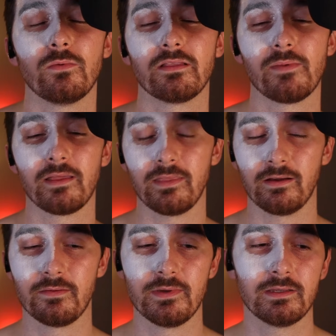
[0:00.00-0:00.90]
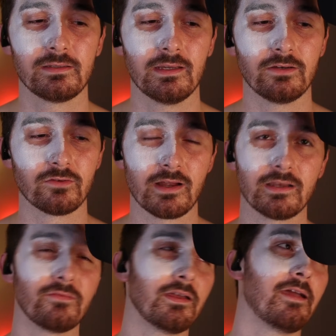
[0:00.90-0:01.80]
with my therapist and trying
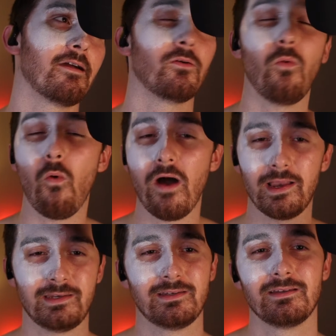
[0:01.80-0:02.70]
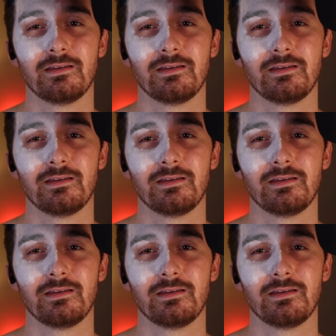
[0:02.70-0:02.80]
to figure out what